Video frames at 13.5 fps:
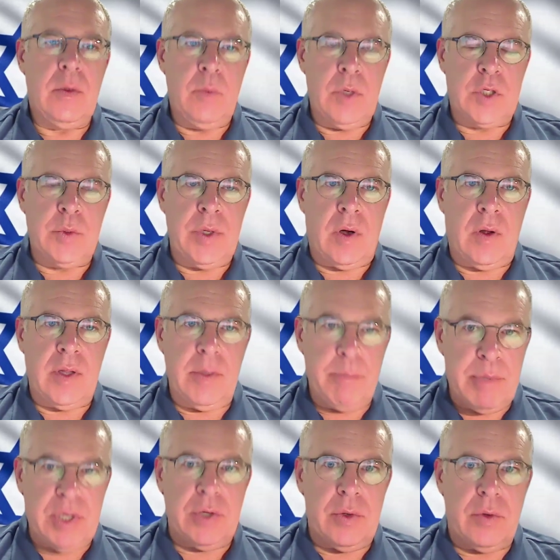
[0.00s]

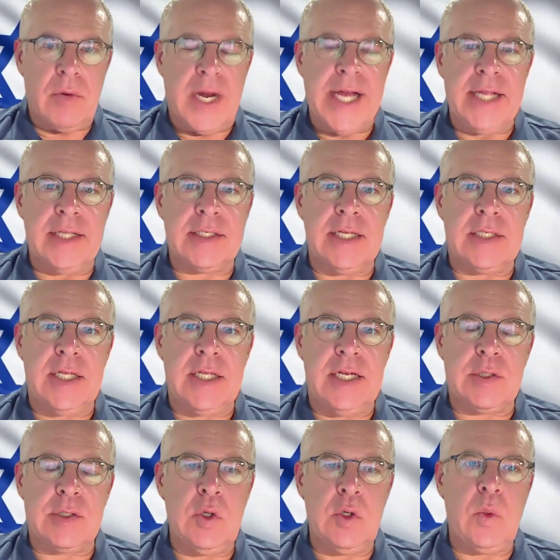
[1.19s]
imbue, right?
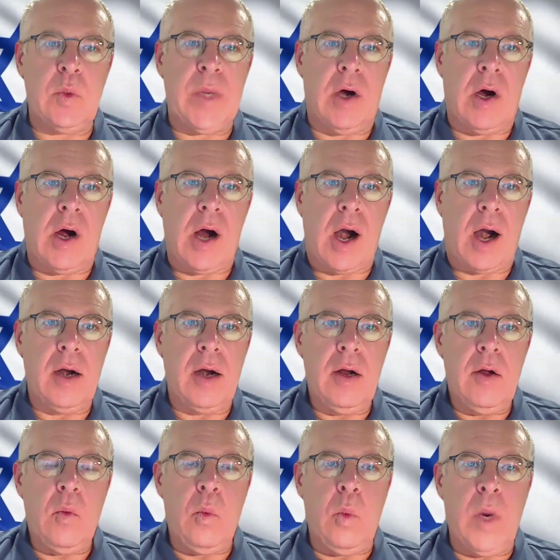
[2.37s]
It's who we are.
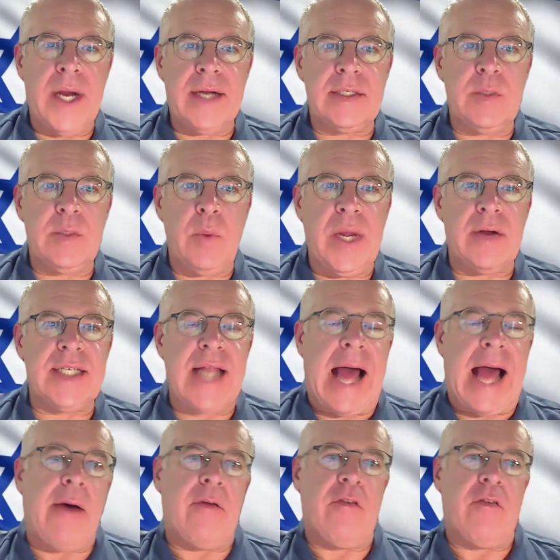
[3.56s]
Where is it
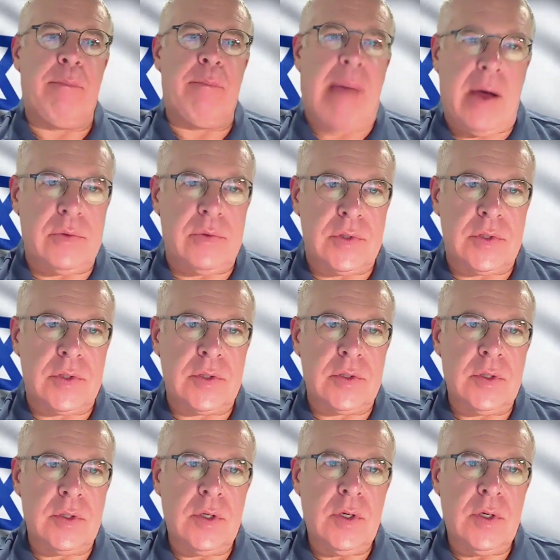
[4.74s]
out of bounds
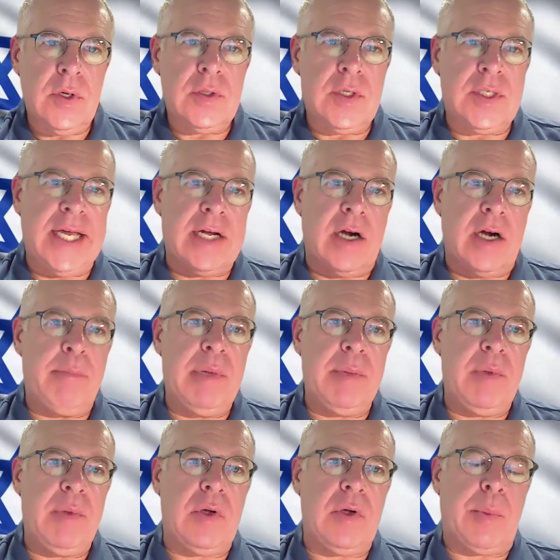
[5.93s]
to take our
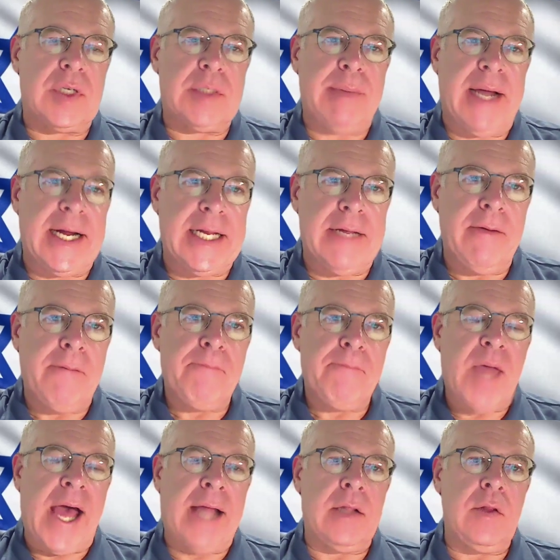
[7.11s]
biblical perspective
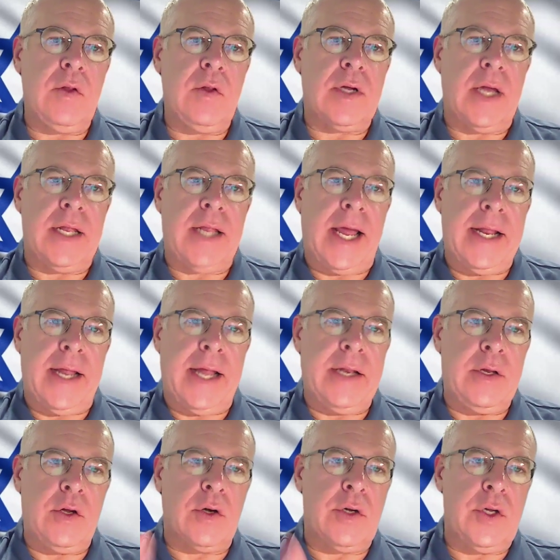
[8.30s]
and look, and
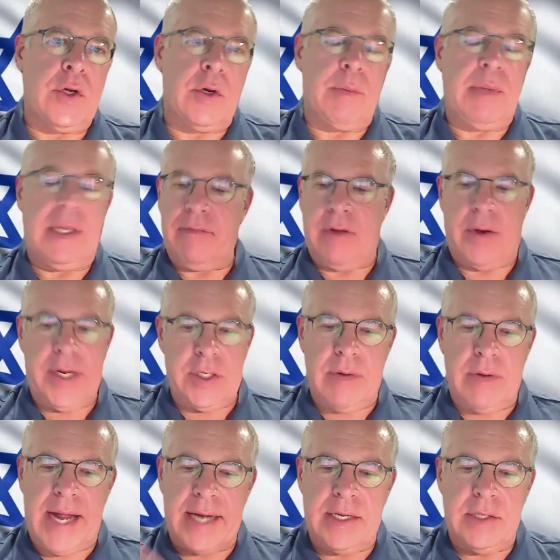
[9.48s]
you're being very
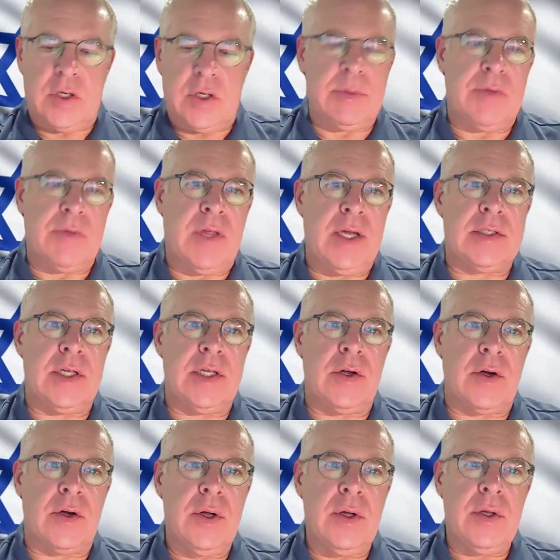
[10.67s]
direct in terms of things that
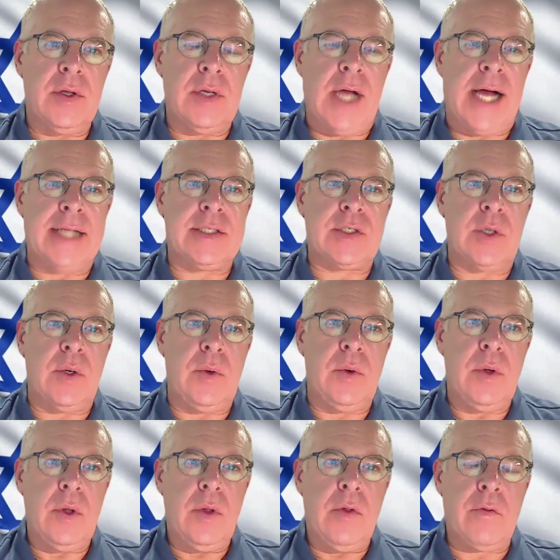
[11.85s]
you're not so
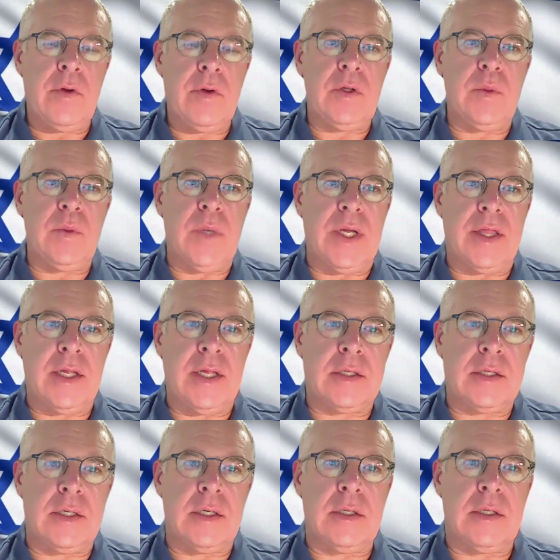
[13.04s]
thrilled with that
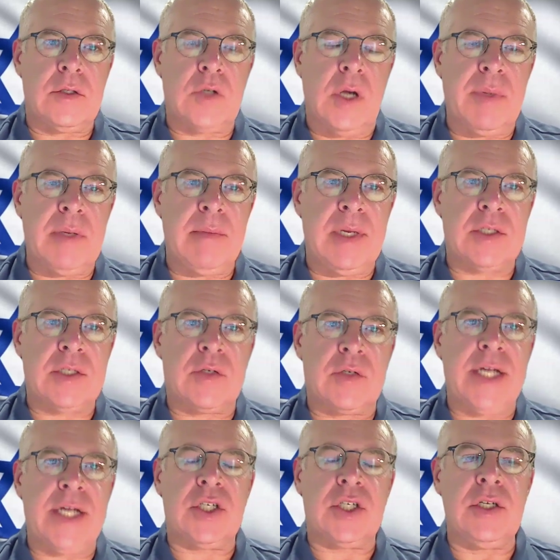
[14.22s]
the Trump
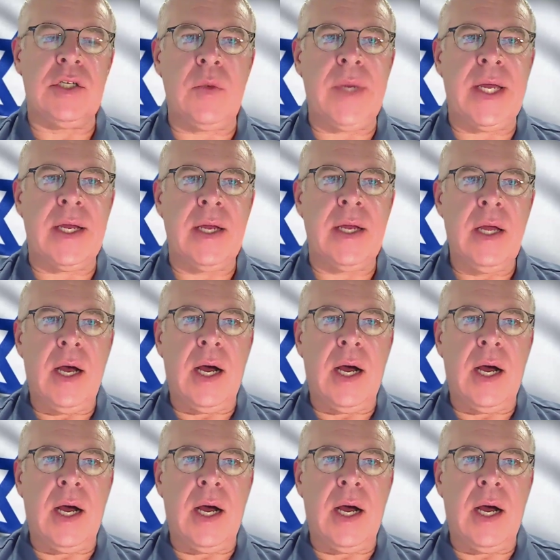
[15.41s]
administration is doing.